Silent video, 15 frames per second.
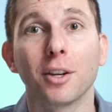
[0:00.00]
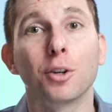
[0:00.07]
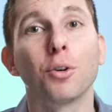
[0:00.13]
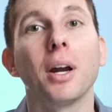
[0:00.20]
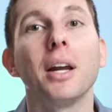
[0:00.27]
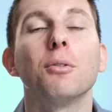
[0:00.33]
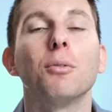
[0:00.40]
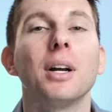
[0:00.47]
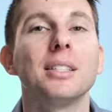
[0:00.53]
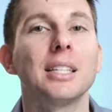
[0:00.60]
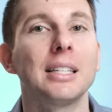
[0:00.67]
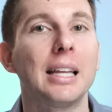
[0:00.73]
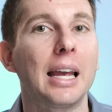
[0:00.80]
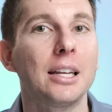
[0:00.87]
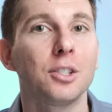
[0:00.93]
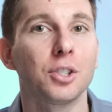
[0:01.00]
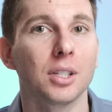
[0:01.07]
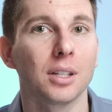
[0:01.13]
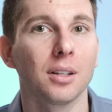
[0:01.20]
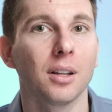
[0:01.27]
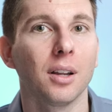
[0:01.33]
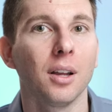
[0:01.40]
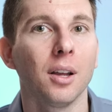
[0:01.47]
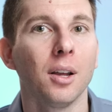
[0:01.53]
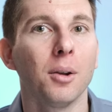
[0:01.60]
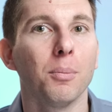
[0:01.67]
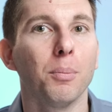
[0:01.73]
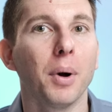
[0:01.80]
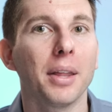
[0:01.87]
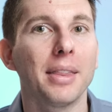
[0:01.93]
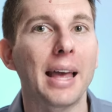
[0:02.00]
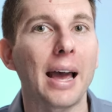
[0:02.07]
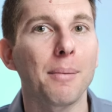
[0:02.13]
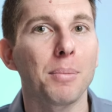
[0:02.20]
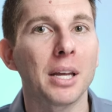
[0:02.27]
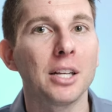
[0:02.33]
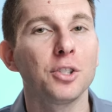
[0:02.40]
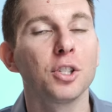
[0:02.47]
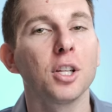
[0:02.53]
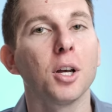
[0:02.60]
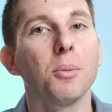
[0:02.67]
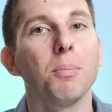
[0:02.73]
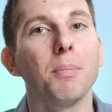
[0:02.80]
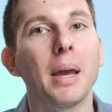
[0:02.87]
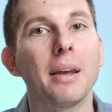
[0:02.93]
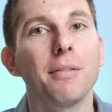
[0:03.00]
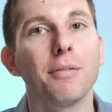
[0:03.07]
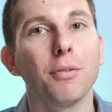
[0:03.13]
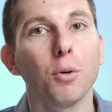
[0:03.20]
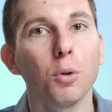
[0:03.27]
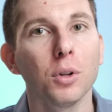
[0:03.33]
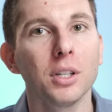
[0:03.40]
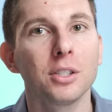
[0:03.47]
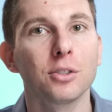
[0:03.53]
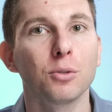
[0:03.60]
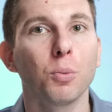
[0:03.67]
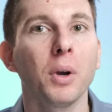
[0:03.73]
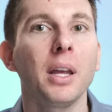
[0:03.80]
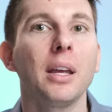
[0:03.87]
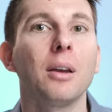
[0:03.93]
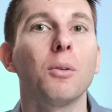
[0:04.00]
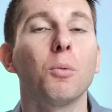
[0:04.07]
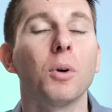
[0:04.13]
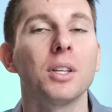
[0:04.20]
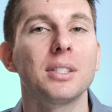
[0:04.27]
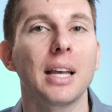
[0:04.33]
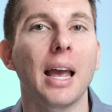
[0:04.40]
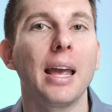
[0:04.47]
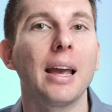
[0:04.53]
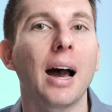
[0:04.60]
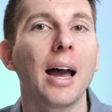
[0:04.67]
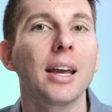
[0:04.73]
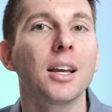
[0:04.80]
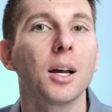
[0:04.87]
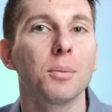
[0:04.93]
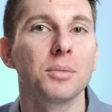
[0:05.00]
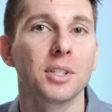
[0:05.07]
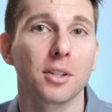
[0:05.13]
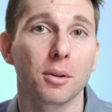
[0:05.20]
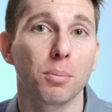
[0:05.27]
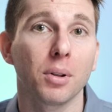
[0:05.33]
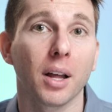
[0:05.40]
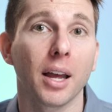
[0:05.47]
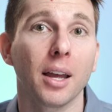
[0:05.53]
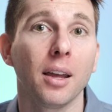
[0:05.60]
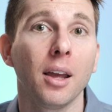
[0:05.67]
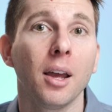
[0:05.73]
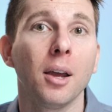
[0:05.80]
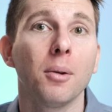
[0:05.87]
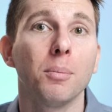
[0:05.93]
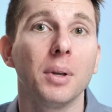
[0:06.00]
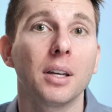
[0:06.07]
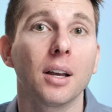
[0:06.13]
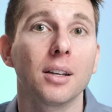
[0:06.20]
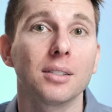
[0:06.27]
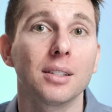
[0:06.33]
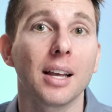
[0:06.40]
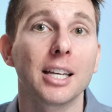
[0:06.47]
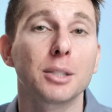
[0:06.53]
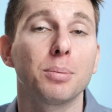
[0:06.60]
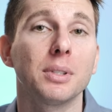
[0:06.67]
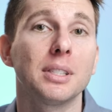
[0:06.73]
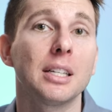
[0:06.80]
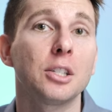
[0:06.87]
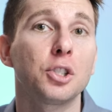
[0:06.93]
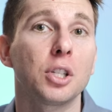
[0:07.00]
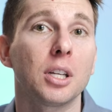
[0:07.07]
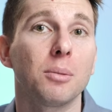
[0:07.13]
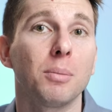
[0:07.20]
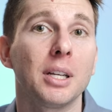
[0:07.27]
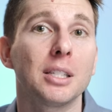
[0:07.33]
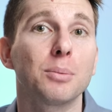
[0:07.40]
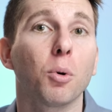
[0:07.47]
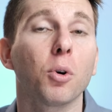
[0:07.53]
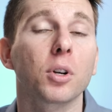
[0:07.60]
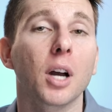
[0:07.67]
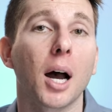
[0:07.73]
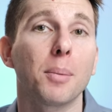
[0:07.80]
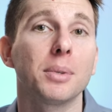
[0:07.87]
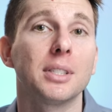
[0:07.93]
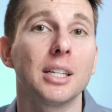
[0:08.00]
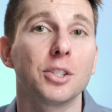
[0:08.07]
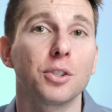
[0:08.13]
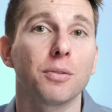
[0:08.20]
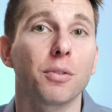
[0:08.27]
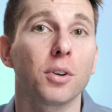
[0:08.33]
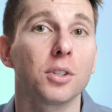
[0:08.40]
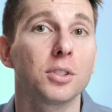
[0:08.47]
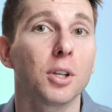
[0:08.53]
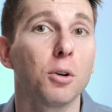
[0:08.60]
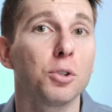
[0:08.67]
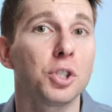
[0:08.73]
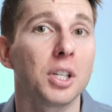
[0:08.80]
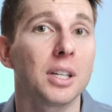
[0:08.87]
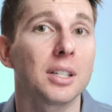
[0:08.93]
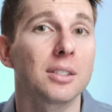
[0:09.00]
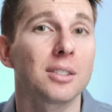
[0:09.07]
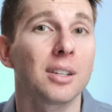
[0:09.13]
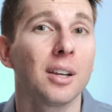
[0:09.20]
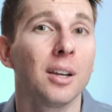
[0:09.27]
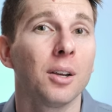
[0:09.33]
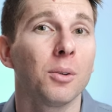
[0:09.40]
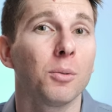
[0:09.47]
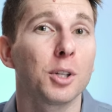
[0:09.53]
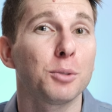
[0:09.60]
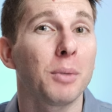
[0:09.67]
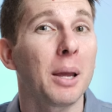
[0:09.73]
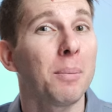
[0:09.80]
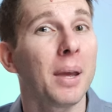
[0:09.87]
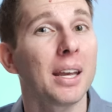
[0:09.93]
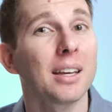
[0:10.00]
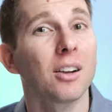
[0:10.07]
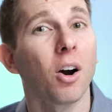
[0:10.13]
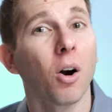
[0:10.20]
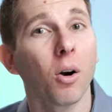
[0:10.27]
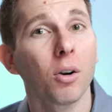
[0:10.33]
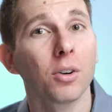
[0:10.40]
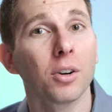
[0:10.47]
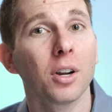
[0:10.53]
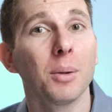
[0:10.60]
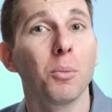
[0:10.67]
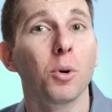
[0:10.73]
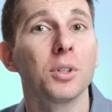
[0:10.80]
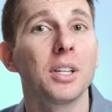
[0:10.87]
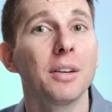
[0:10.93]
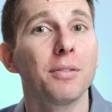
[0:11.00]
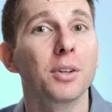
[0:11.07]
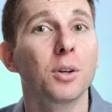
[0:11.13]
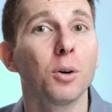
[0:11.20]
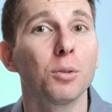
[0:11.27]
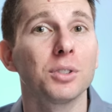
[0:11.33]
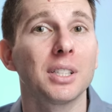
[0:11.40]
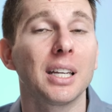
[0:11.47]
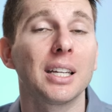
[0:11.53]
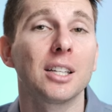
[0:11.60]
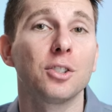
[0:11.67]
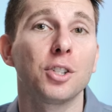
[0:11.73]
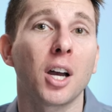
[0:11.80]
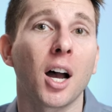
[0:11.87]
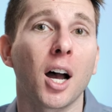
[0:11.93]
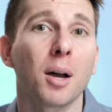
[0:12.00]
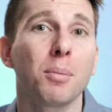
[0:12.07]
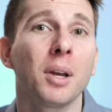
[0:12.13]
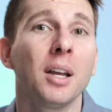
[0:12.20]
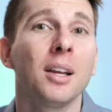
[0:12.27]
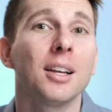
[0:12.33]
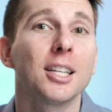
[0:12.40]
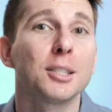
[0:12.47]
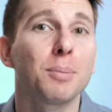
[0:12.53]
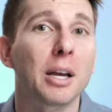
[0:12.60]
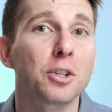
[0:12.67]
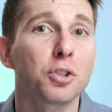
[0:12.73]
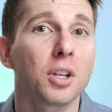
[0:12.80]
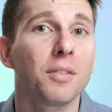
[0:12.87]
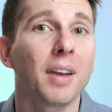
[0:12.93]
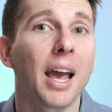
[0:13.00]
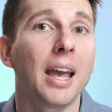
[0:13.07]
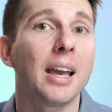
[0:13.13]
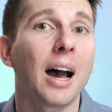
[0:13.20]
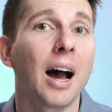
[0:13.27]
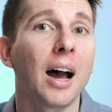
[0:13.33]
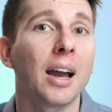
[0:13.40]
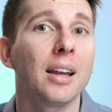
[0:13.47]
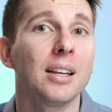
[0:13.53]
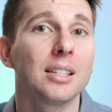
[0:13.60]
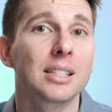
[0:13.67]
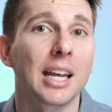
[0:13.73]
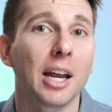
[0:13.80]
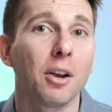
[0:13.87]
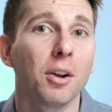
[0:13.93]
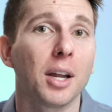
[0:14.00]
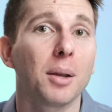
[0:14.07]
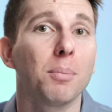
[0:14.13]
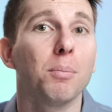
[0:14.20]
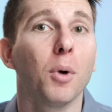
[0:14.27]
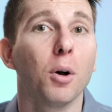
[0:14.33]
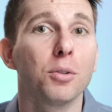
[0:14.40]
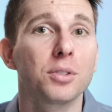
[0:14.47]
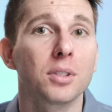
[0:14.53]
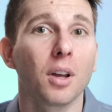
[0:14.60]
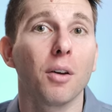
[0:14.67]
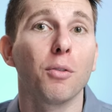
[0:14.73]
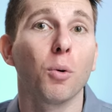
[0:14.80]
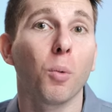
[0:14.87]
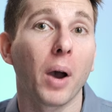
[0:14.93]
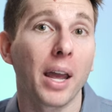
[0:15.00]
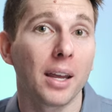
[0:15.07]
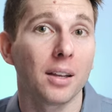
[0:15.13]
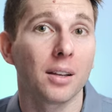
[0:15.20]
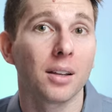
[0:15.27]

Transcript: The Great Resignation. But that pendulum may fully swing once AI comes into play, because less position means more competition for associates, which may make it harder and more difficult to get a job, especially if AI is carrying most of the weight.